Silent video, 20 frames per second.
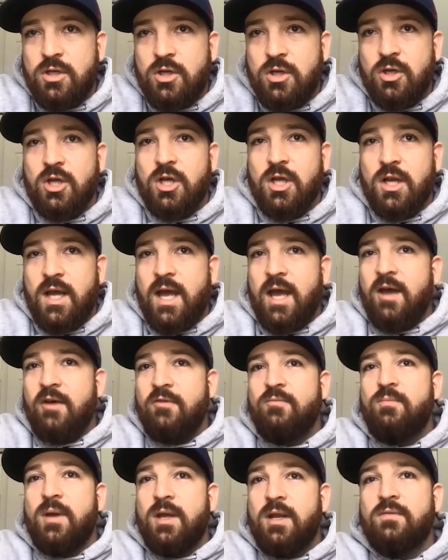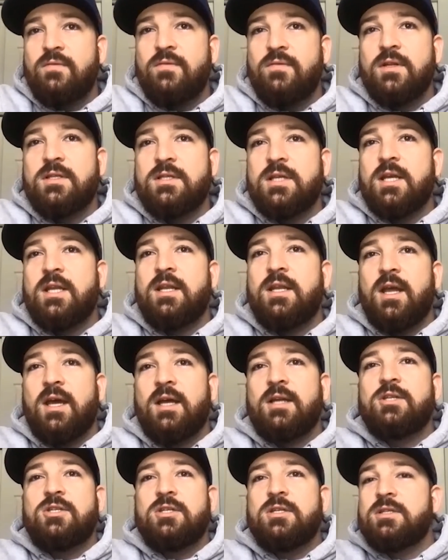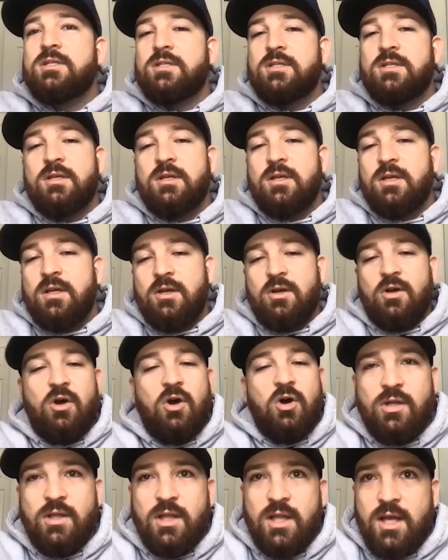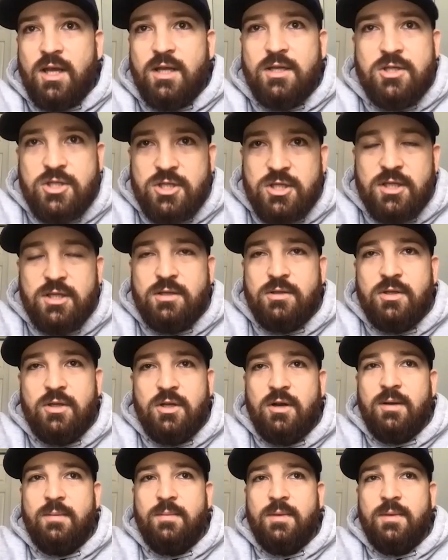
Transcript: you're gonna have benefits and not just online shit. You know what I